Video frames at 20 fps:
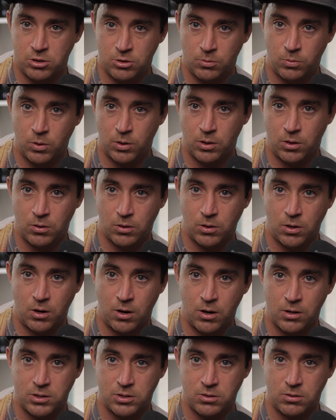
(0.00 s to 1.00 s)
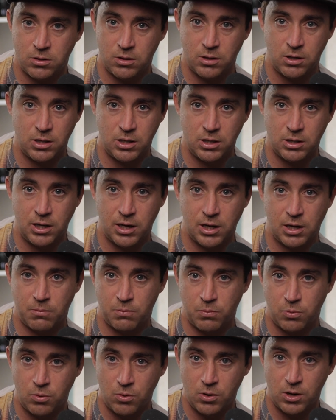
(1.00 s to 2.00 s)
2.0 card. So you're going to need like a
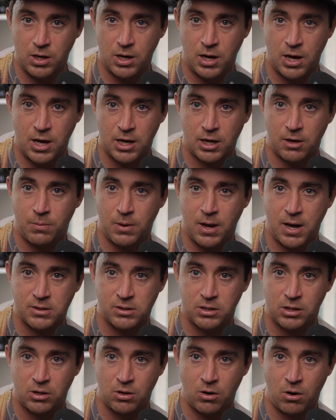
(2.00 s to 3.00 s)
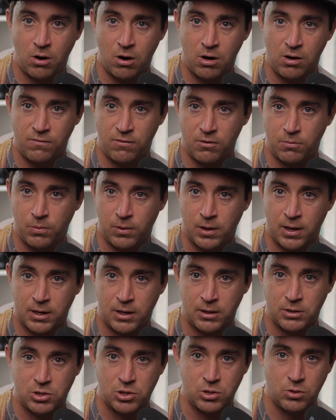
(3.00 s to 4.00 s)
pretty high capacity card if you plan
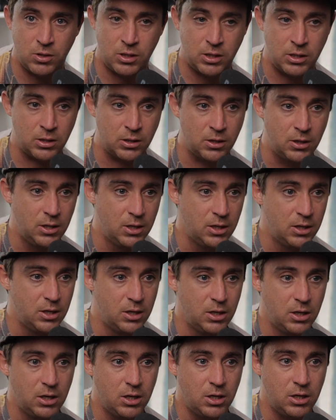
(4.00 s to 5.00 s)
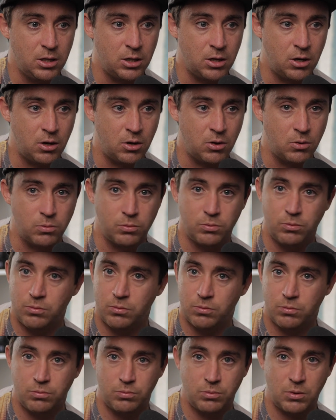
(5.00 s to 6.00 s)
on shooting, any
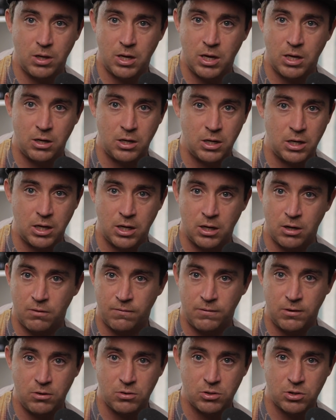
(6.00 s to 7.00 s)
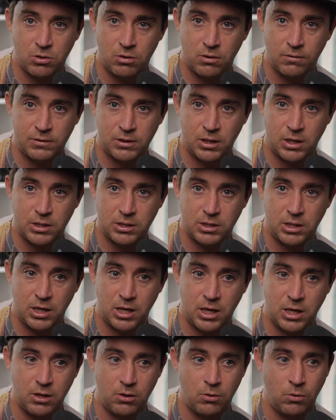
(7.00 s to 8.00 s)
interview sort of
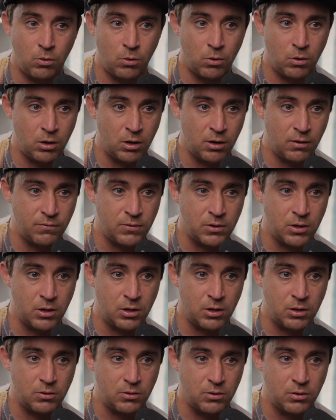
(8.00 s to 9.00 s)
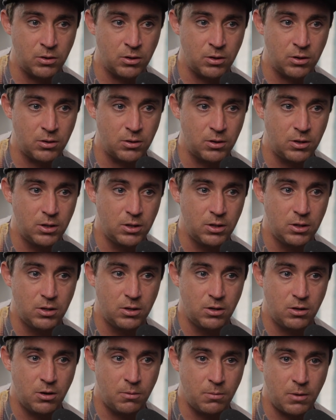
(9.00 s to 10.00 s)
content, or if the
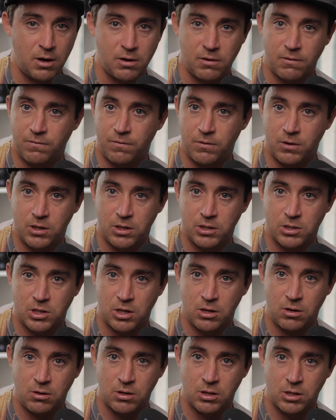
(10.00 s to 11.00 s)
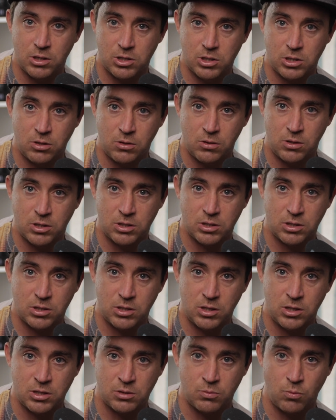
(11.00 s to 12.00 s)
amount of footage that you're going to shoot
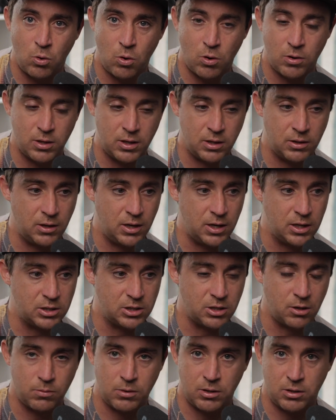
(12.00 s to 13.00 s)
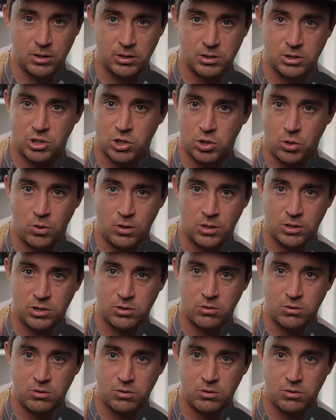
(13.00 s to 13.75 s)
is more than like something that's short and